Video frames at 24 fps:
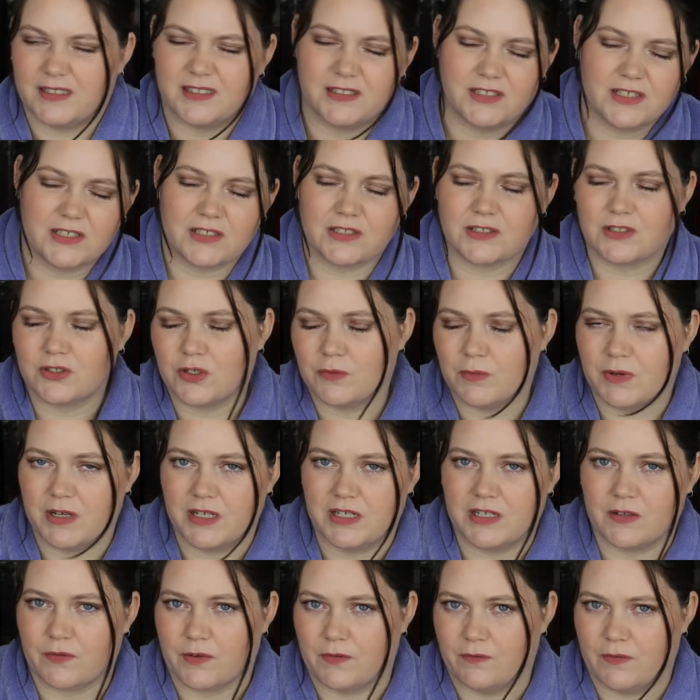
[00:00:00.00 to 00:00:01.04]
There's just too
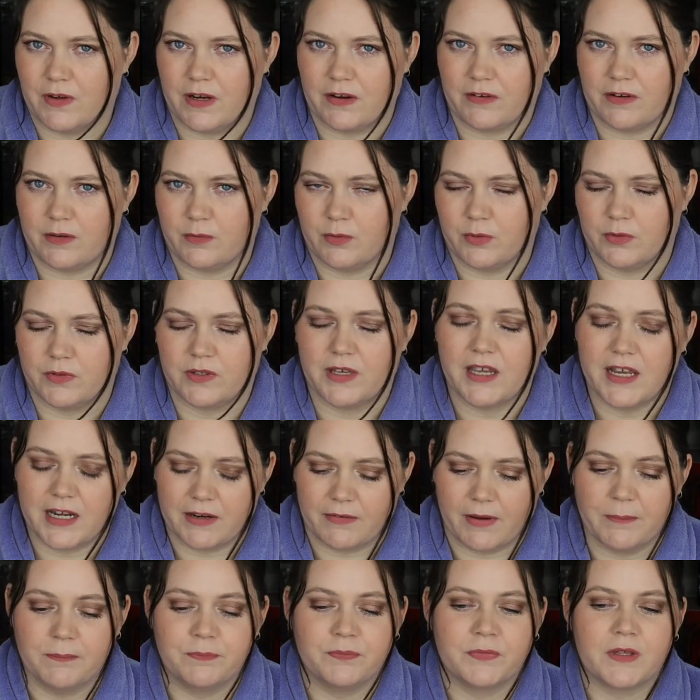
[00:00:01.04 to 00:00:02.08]
many different variables.
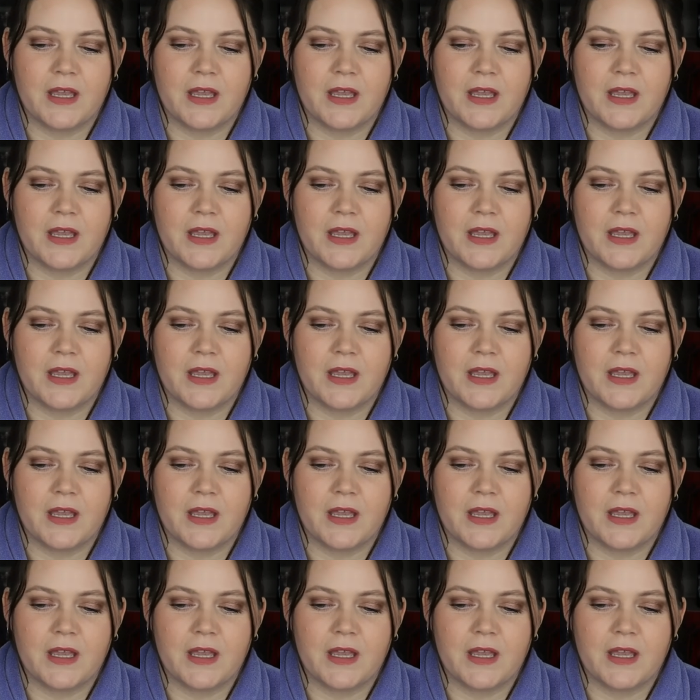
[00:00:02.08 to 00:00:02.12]
Anyway,